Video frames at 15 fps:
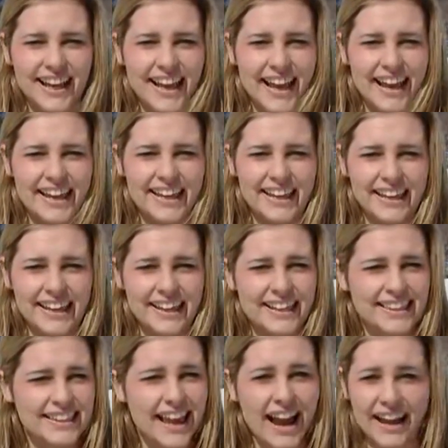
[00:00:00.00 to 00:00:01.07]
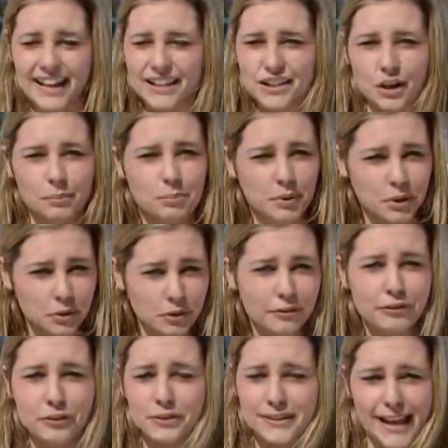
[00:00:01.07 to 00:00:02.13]
Hey Keith, yeah, it's a
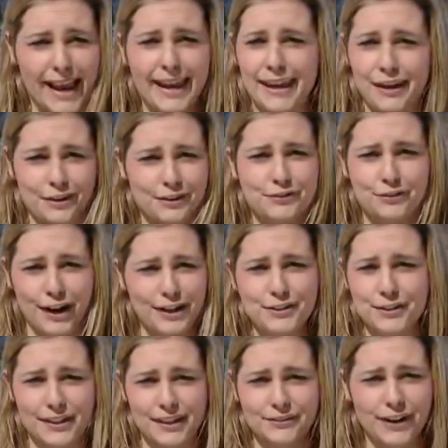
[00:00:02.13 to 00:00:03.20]
beautiful day here in Rangeley.